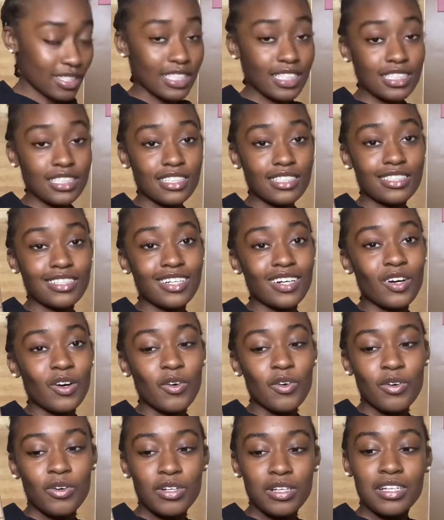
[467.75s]
This is the
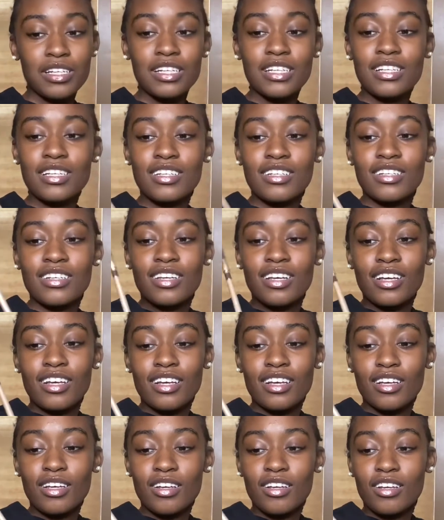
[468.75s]
old
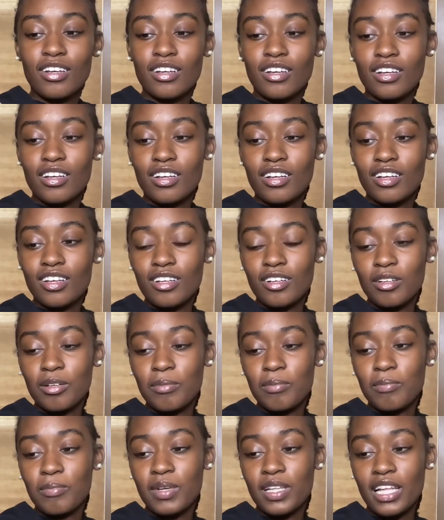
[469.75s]
uh,
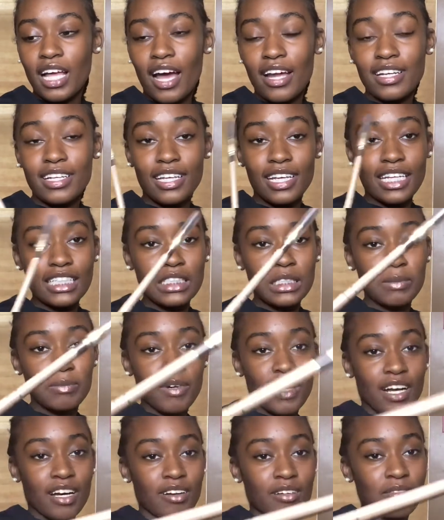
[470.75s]
Milani Easy
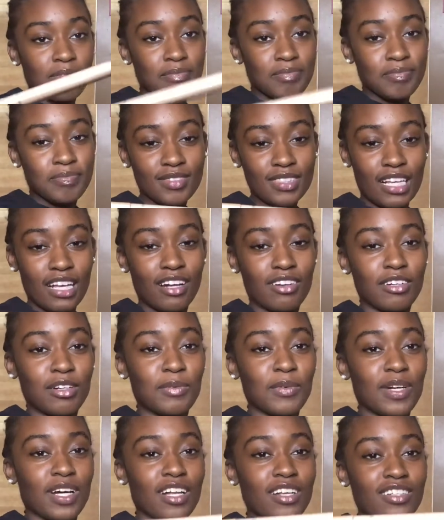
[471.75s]
Brow. I don't know
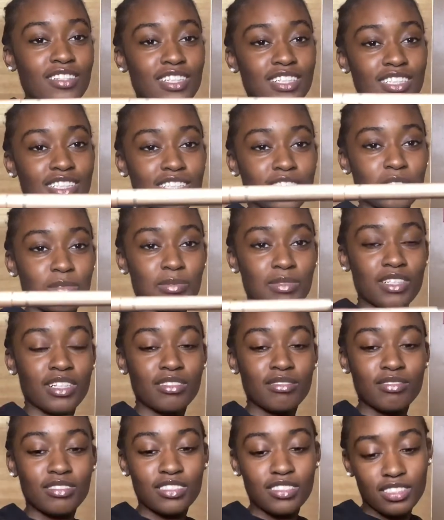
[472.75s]
what color this is, but that's
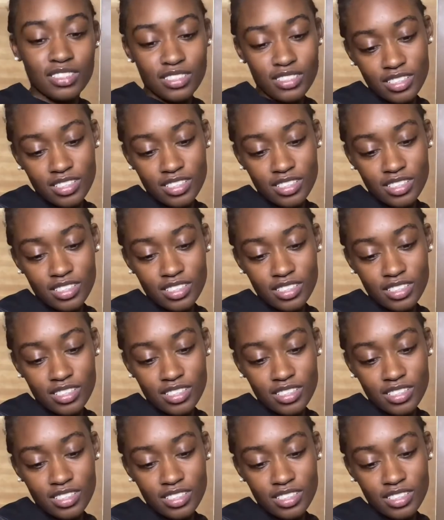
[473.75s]
what it is.